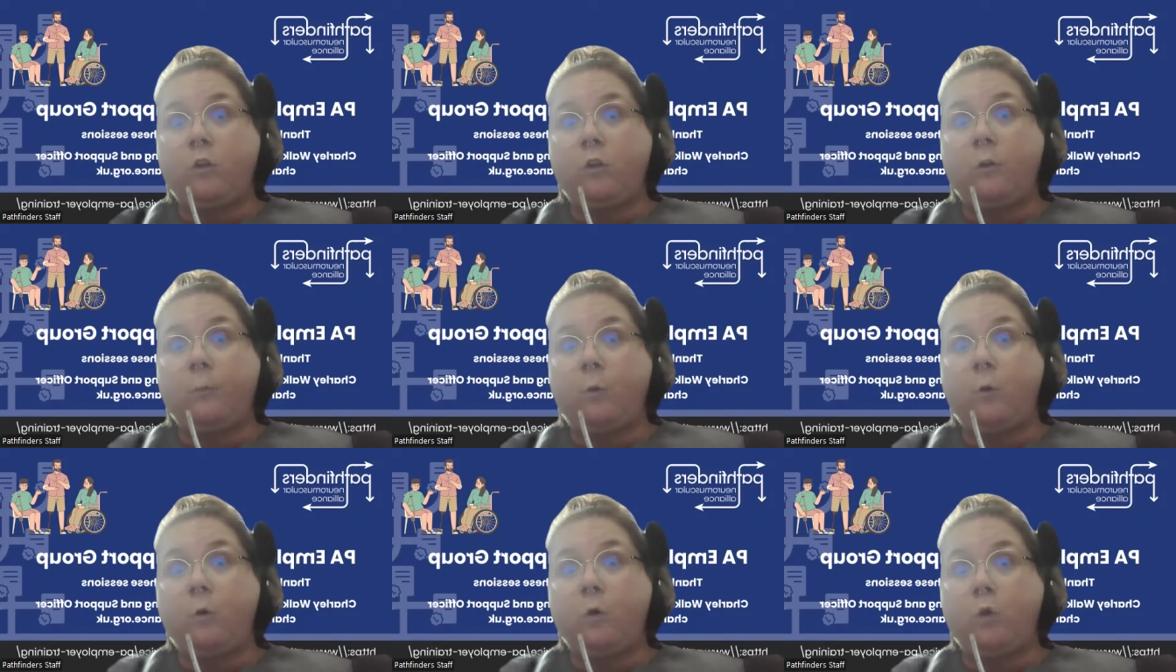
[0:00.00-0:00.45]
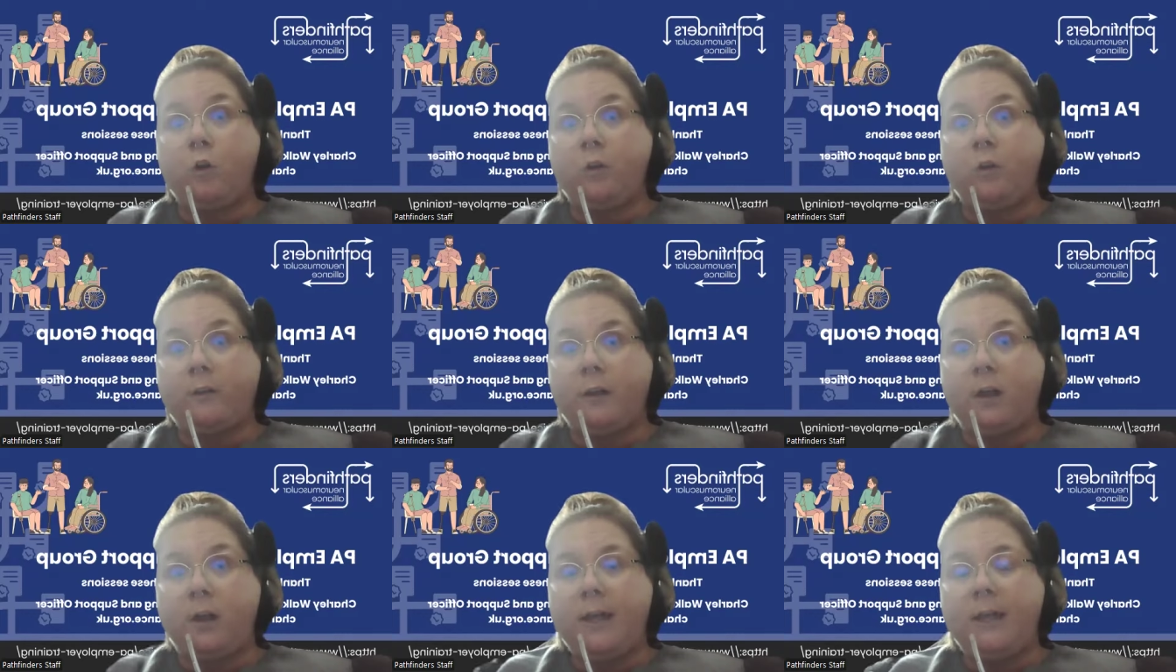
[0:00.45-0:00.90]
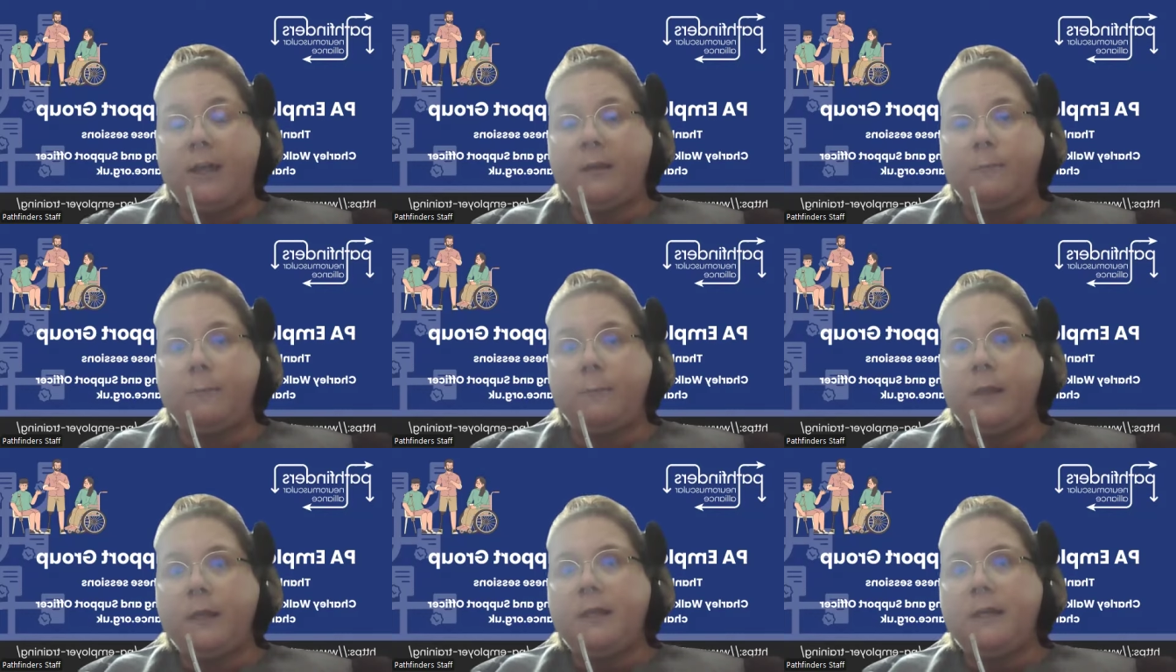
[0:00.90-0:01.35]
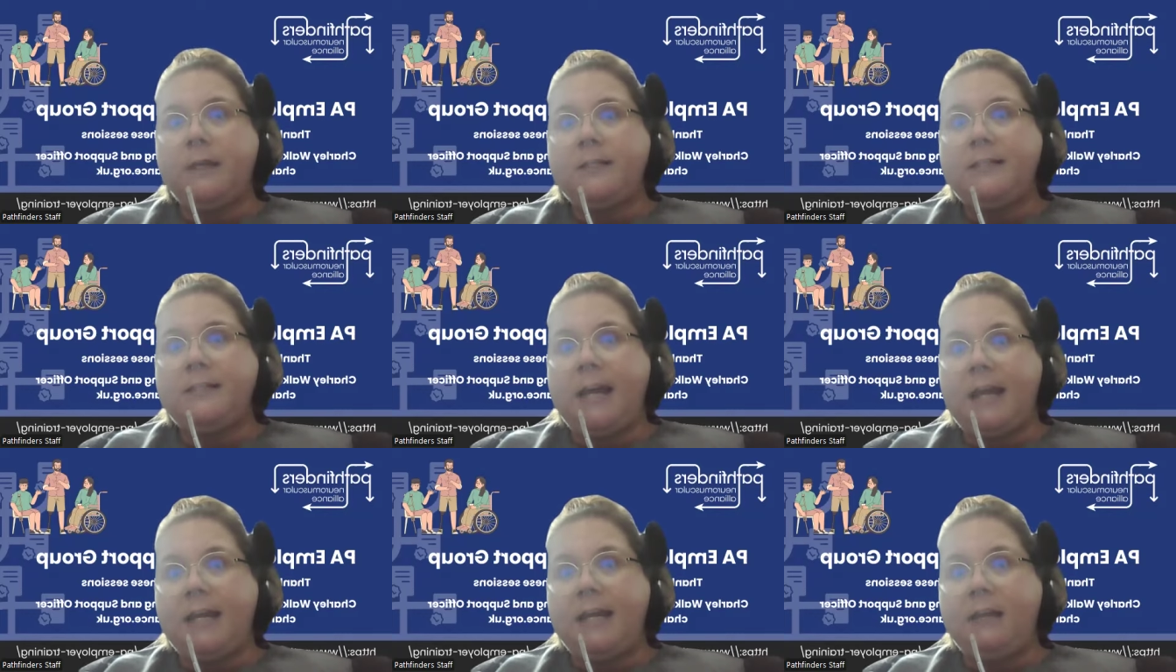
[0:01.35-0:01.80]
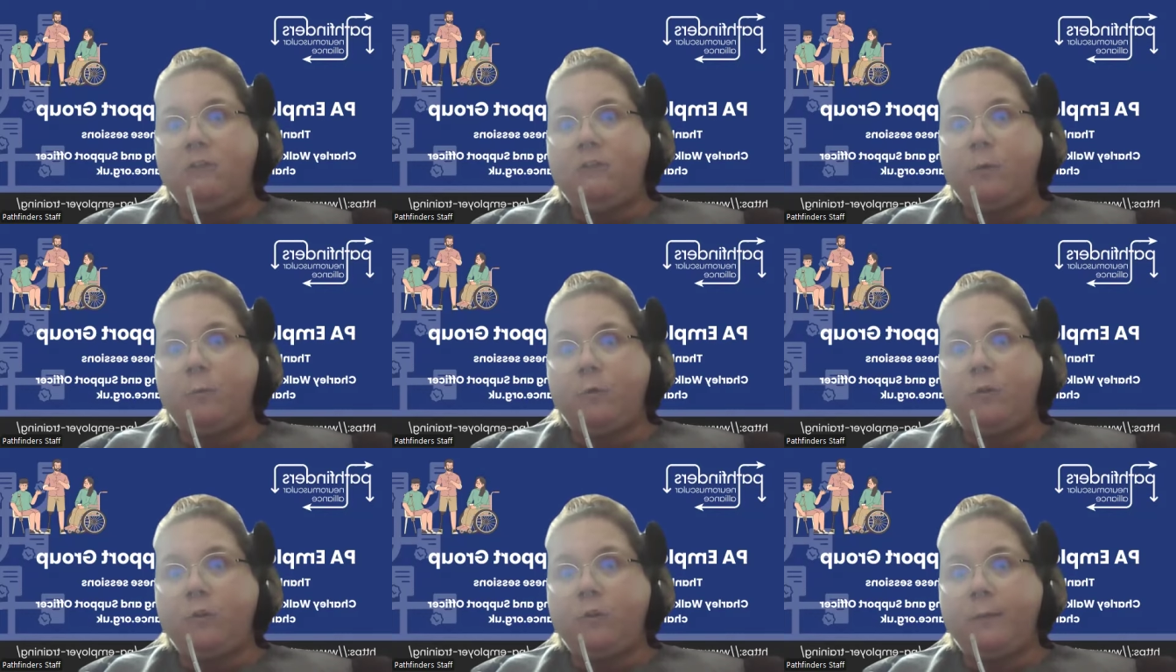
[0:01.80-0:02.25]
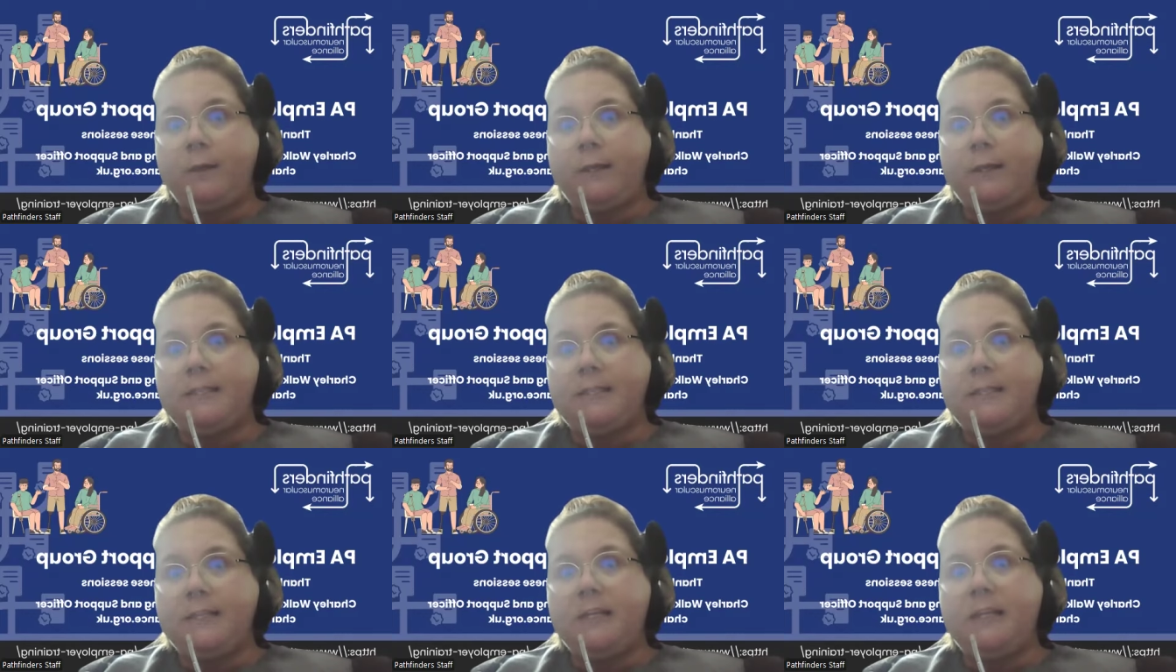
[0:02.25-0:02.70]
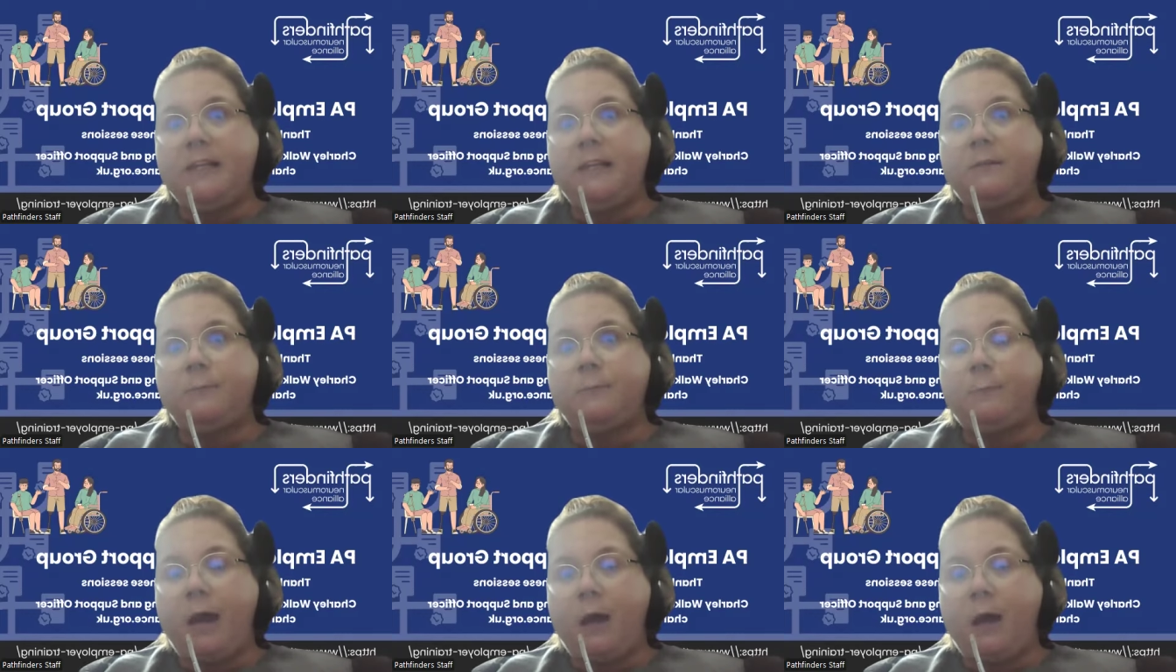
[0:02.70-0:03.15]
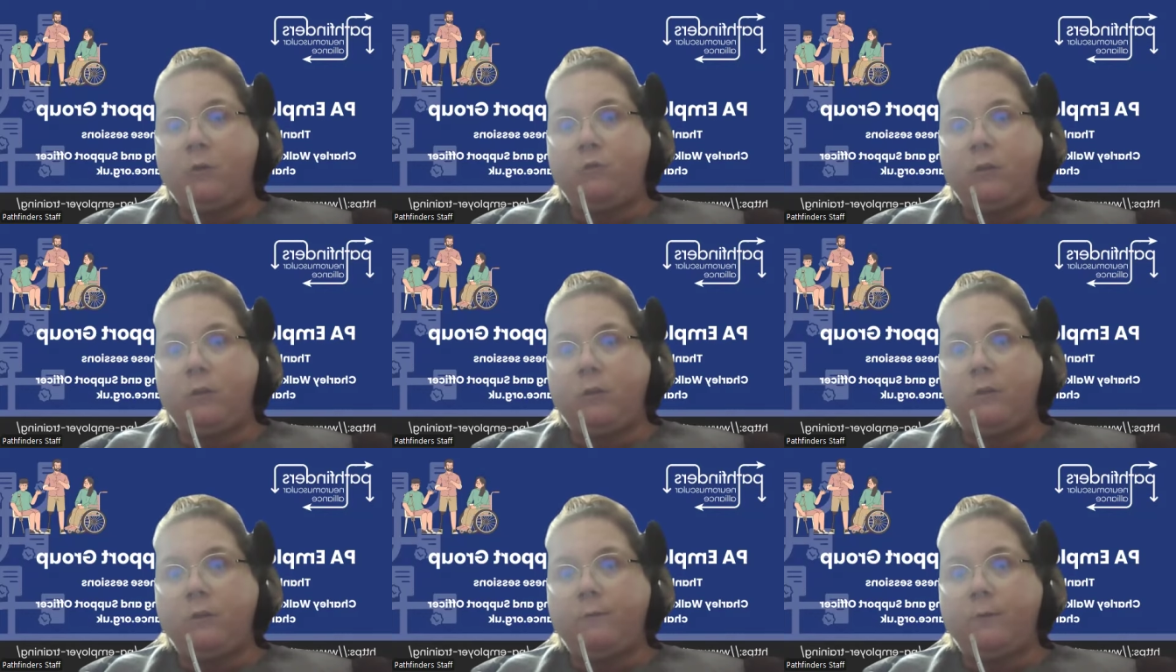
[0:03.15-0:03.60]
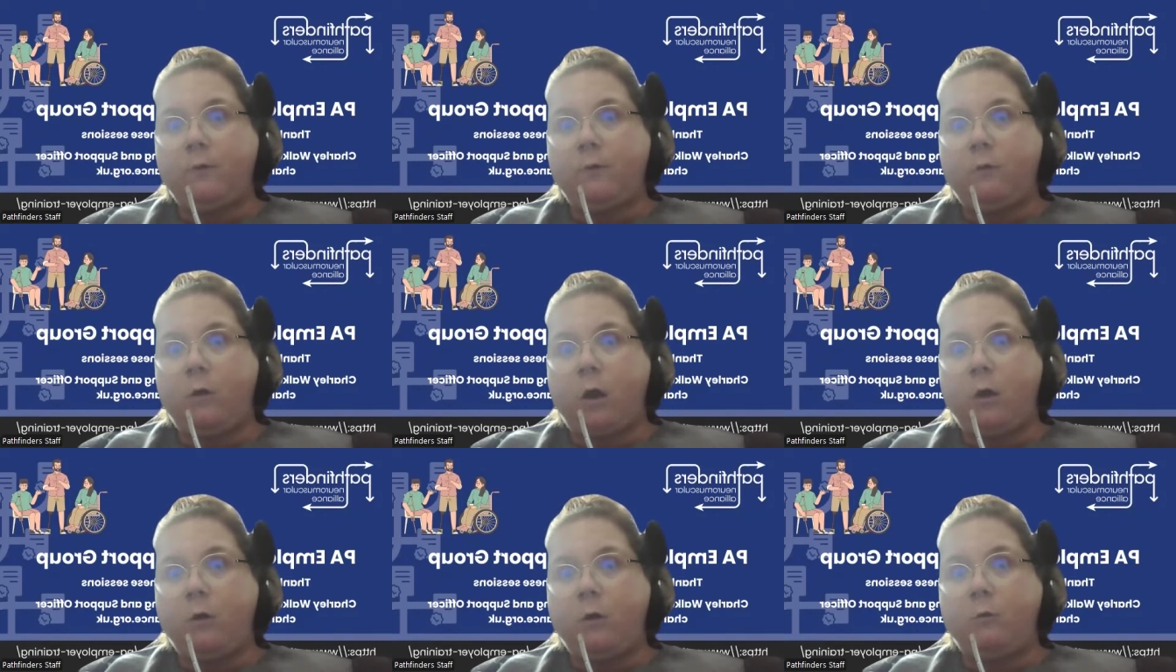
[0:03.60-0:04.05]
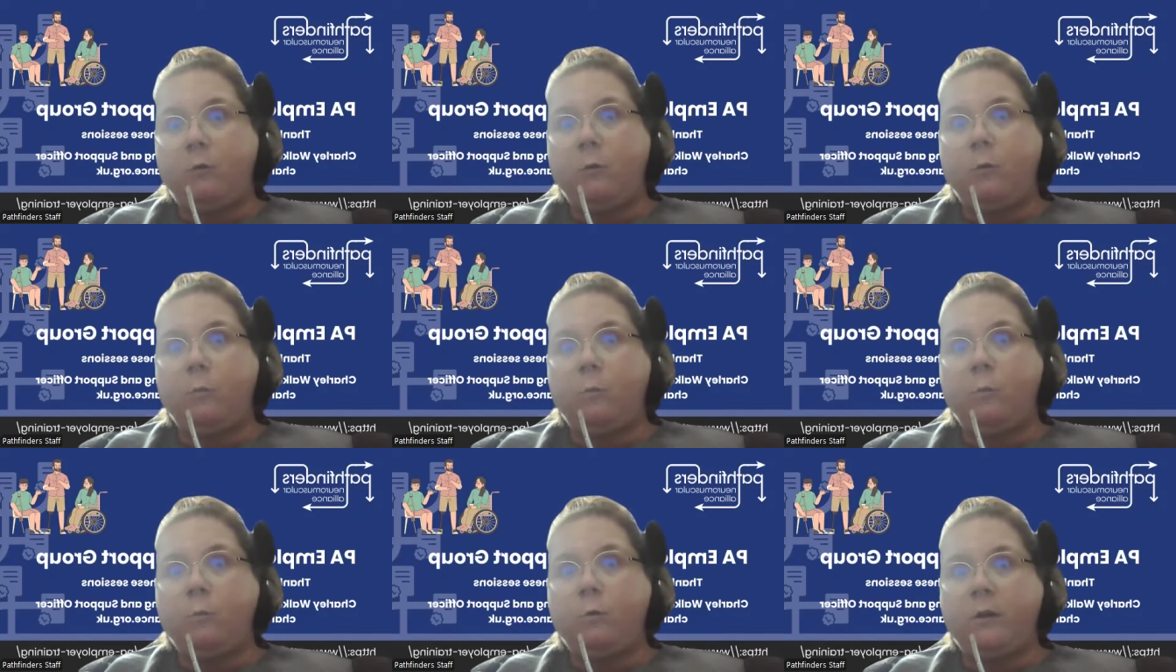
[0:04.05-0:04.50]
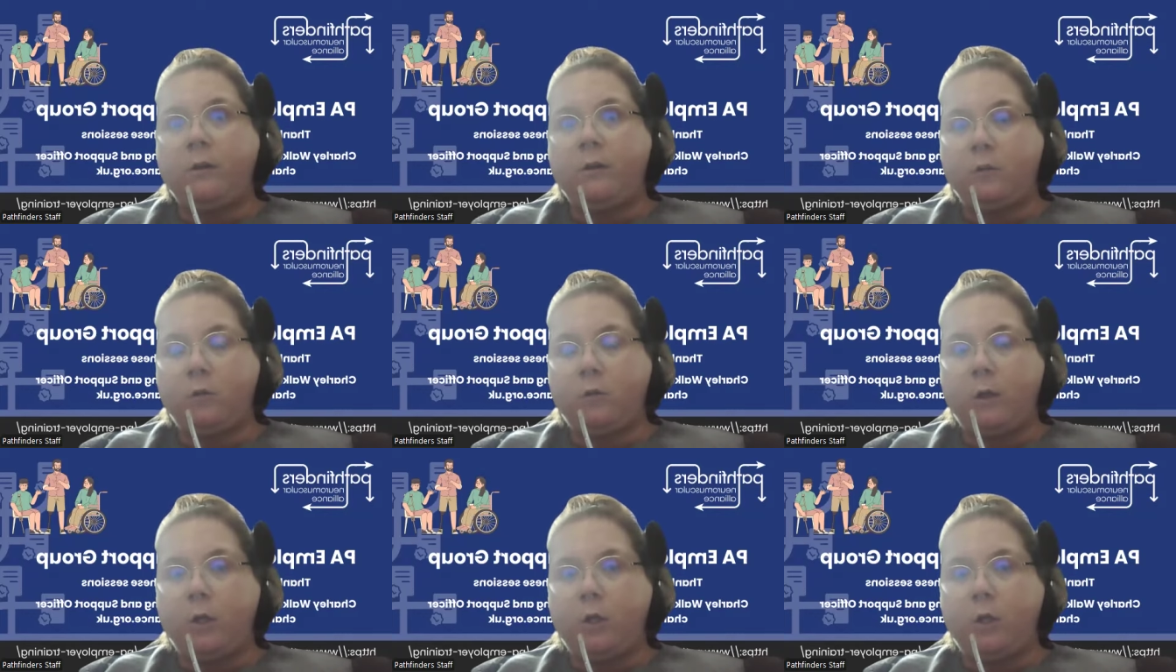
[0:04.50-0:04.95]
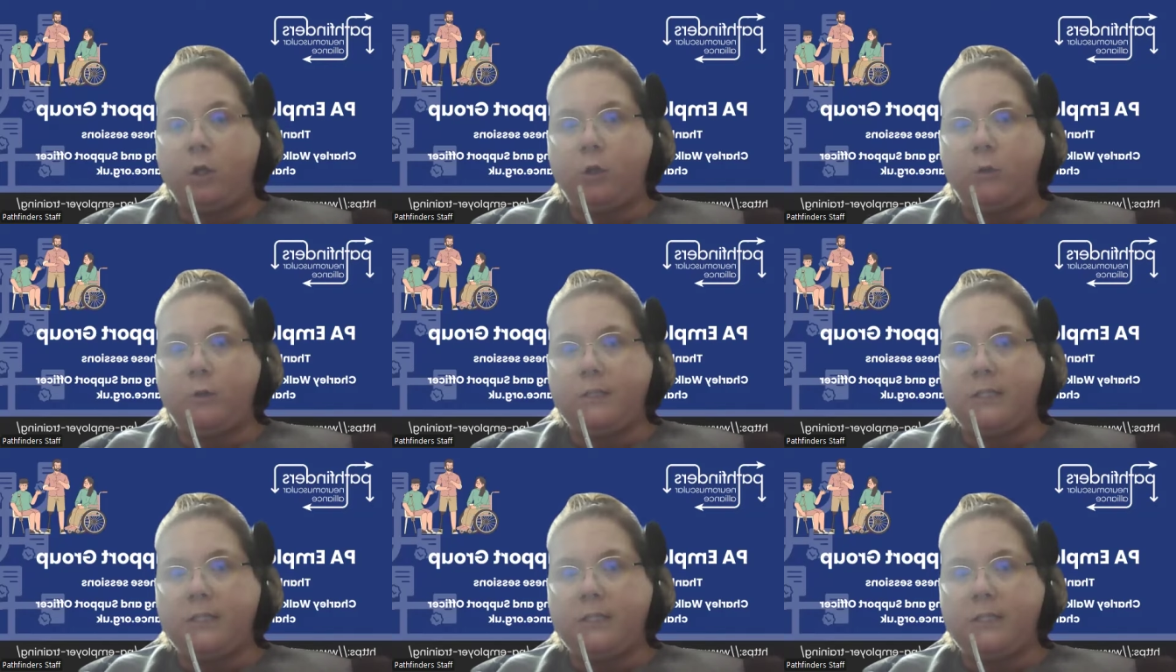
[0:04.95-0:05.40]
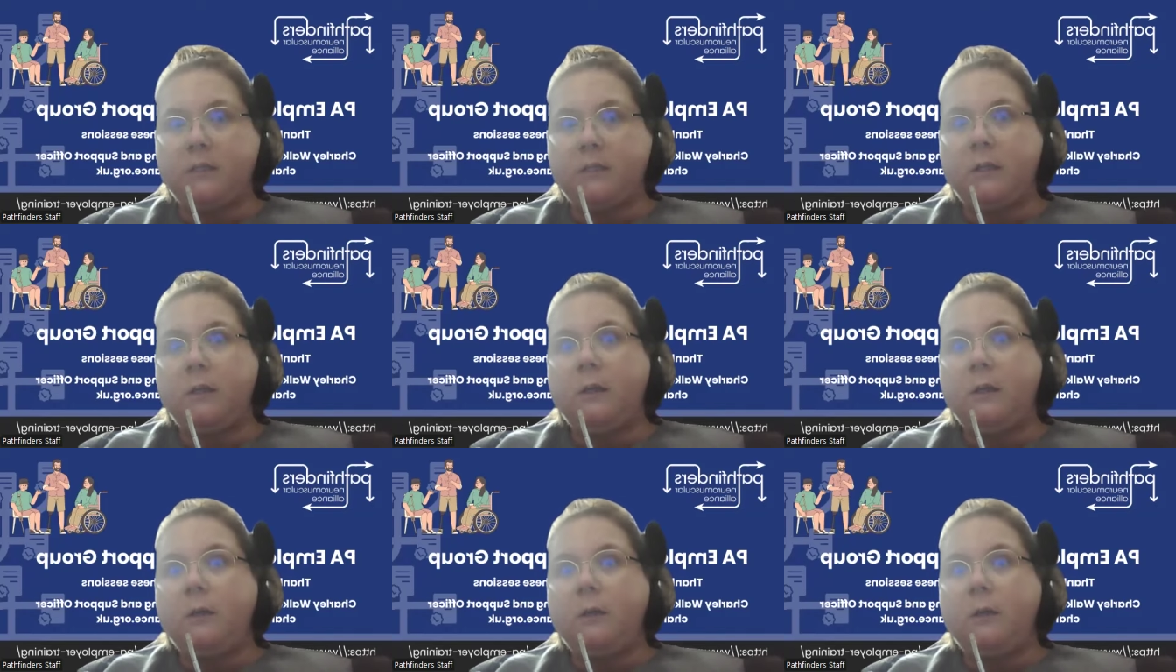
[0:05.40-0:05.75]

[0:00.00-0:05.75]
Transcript: support looks like, daily responsibilities, boundaries of the role, what is not included.